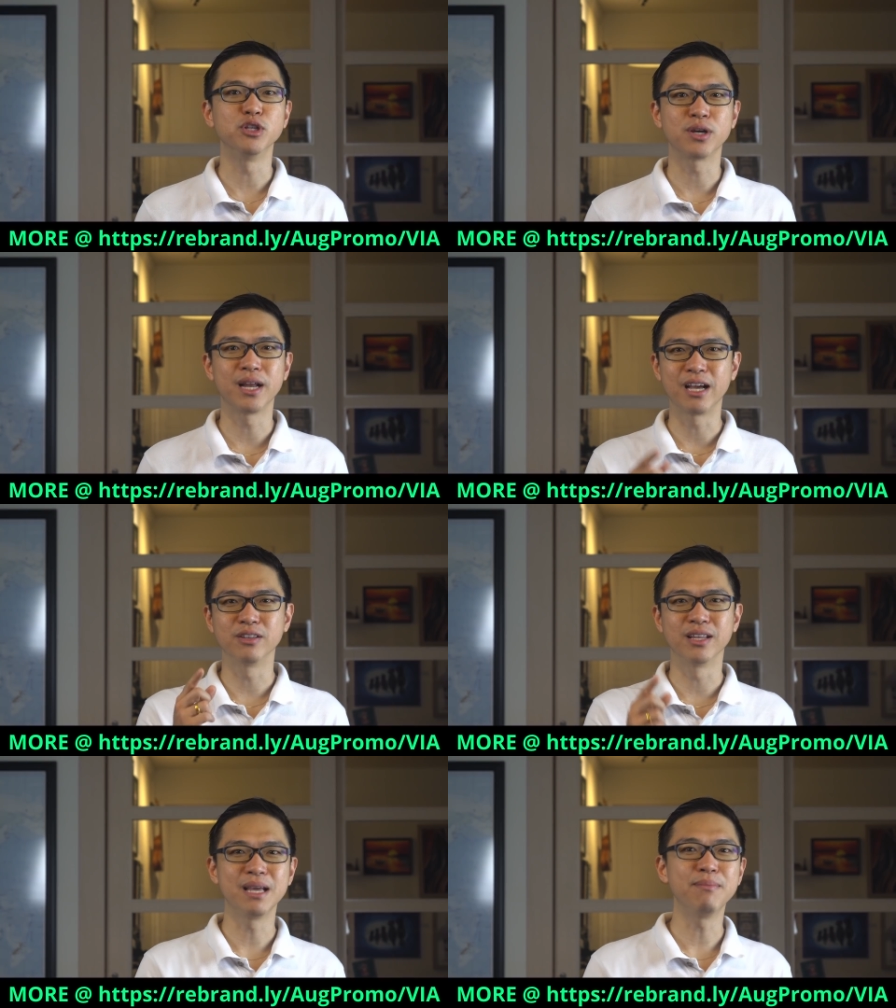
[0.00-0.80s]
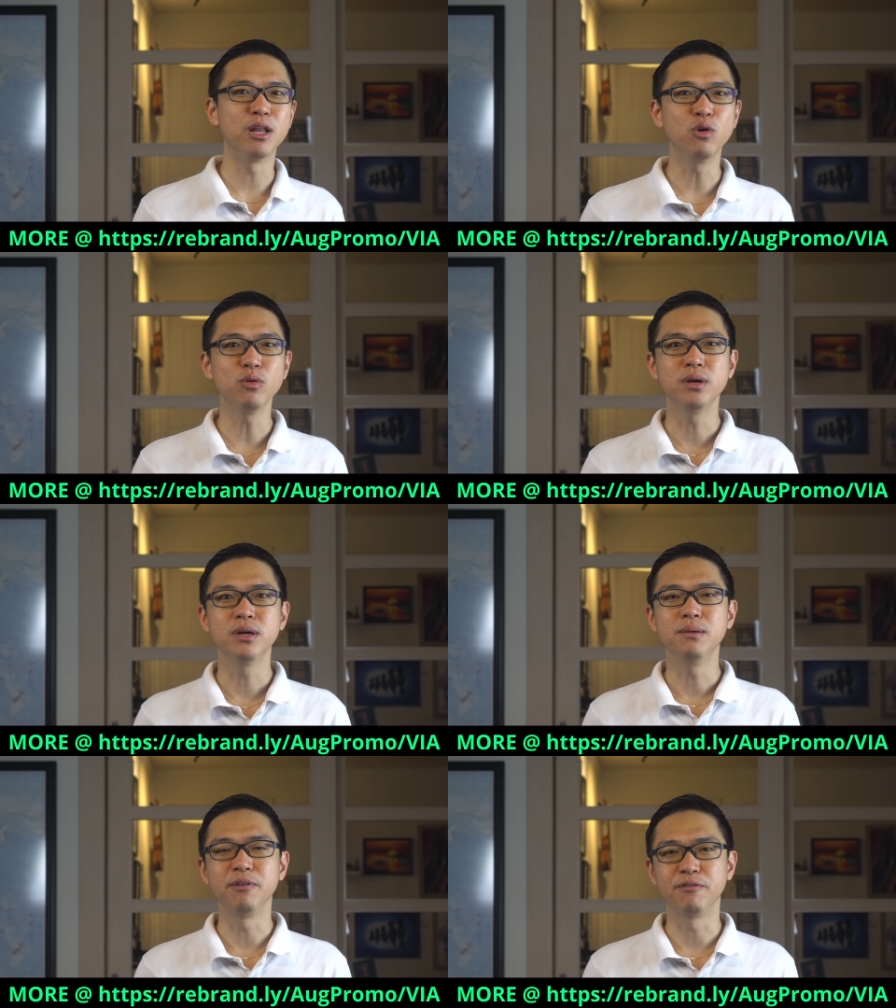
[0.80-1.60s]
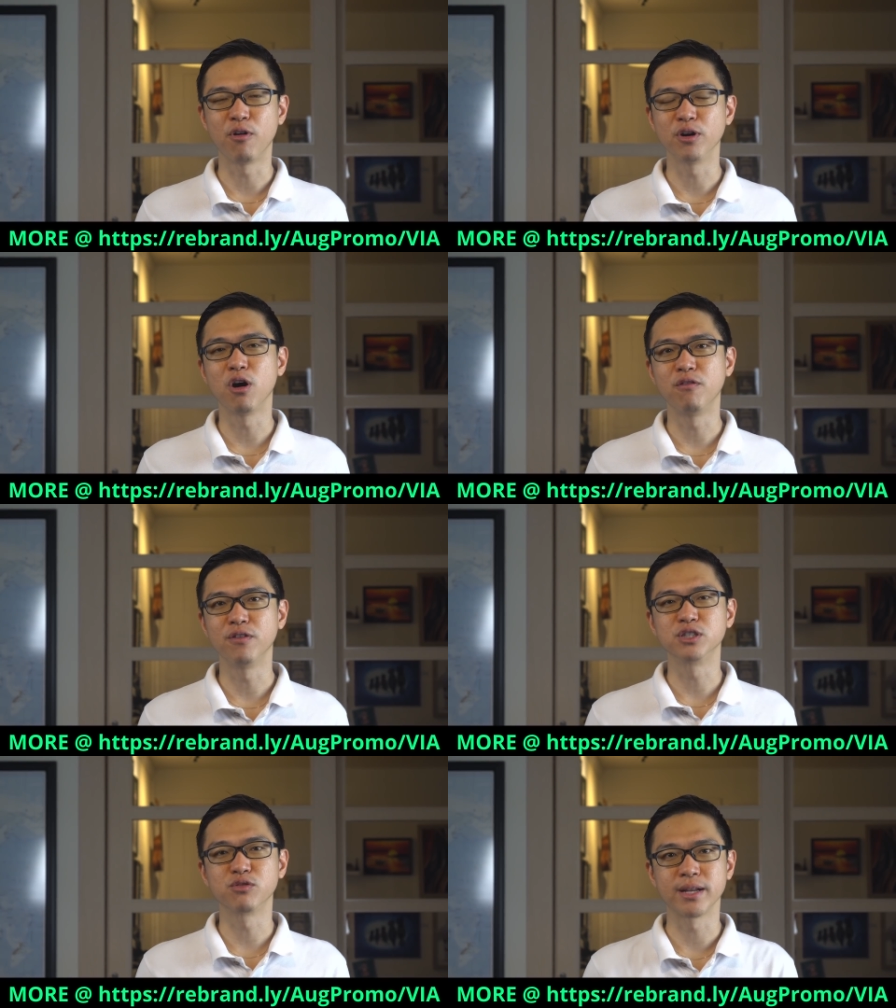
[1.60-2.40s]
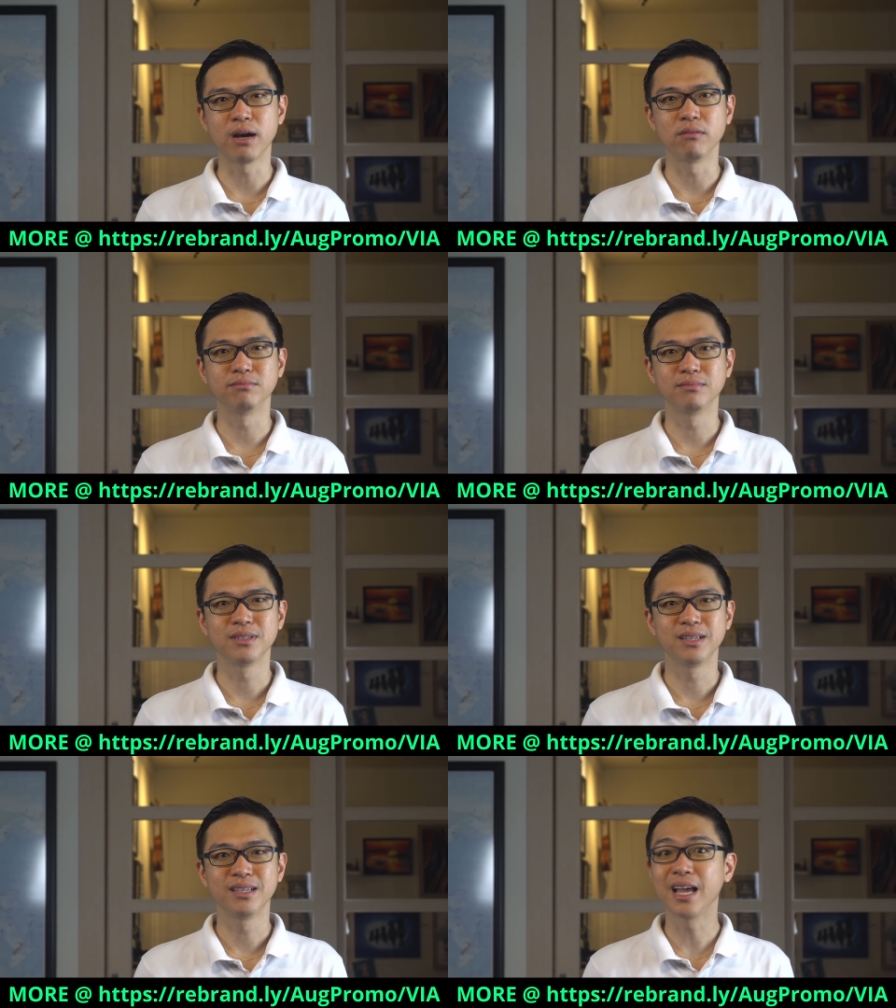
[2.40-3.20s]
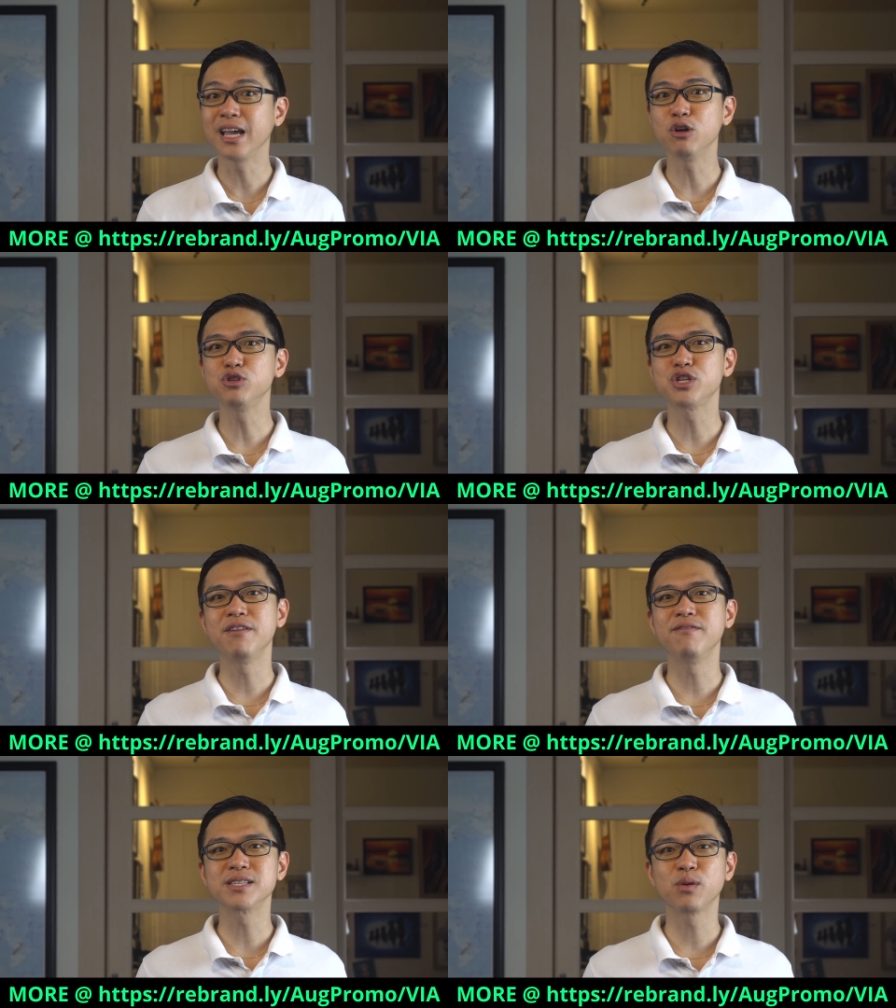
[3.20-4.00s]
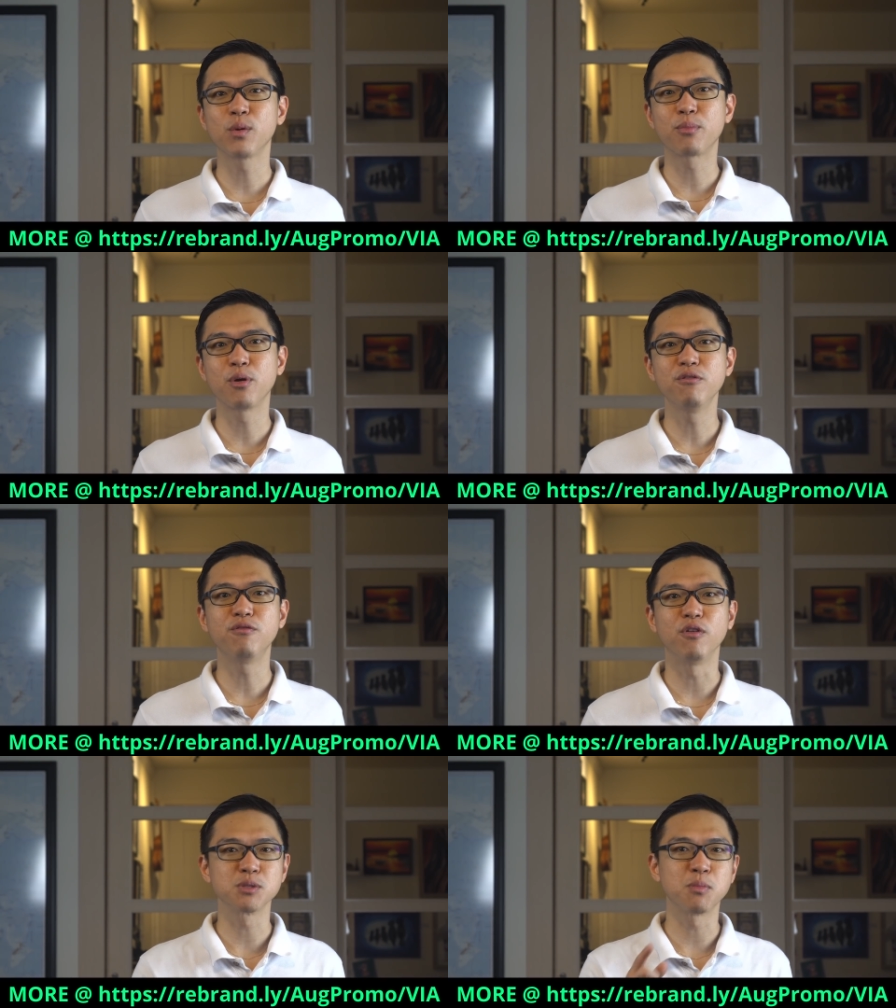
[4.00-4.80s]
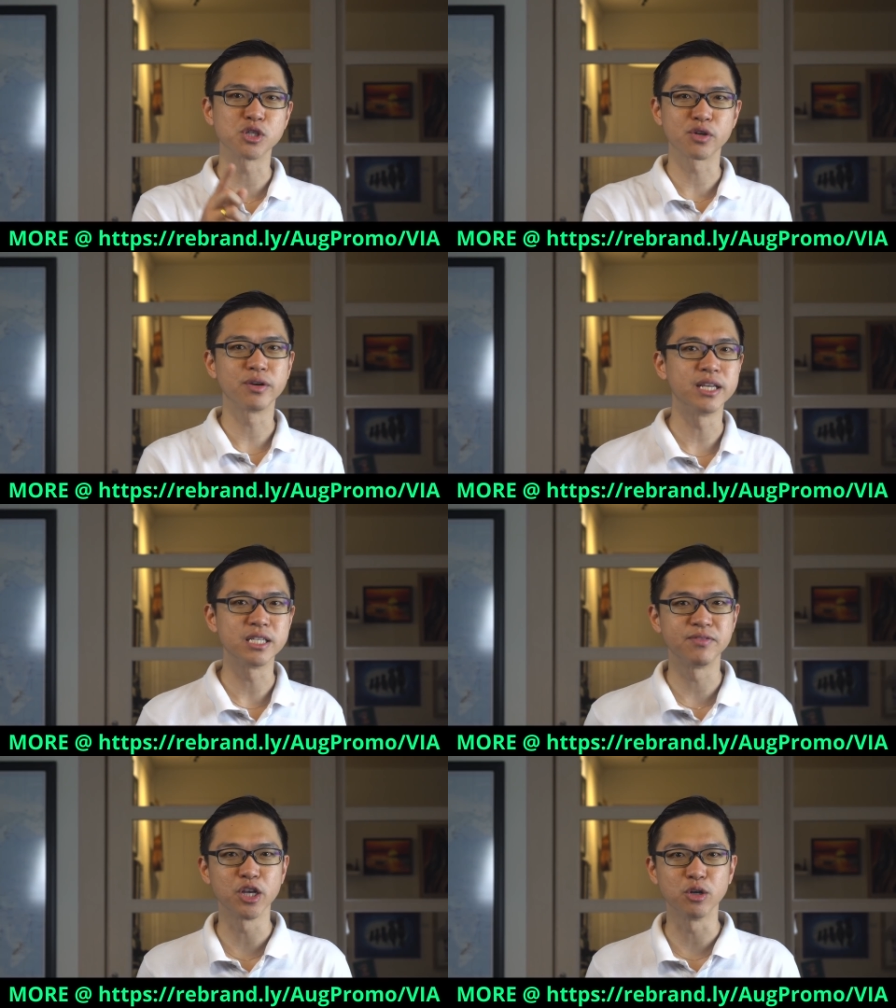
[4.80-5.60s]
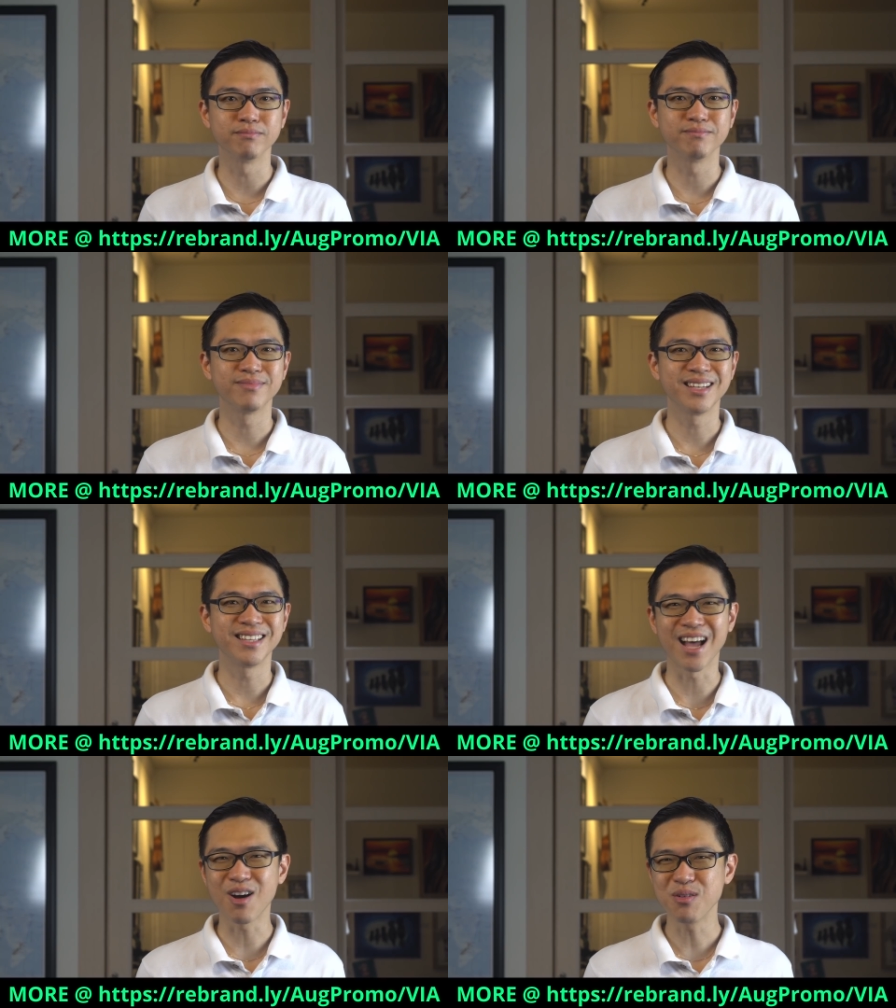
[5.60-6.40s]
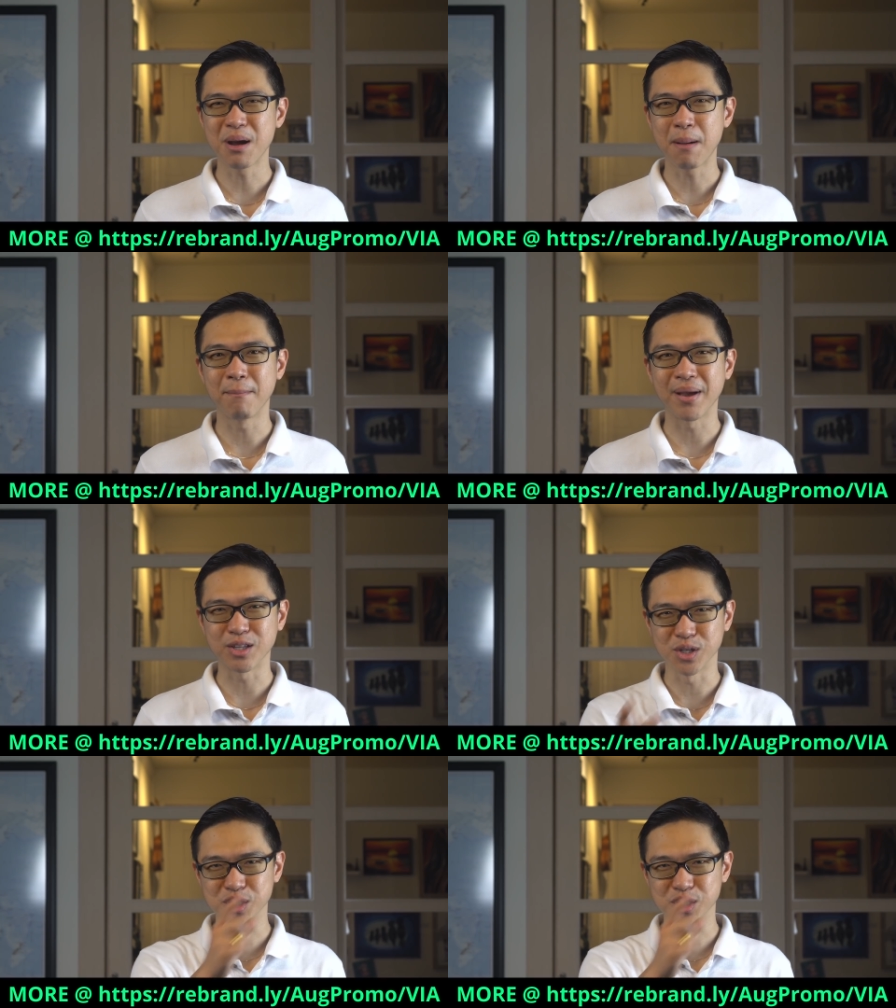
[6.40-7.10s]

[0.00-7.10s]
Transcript: to click on the link below before the offers run out. Thank you Share Investor Web Pro for sponsoring this video. Now, back to the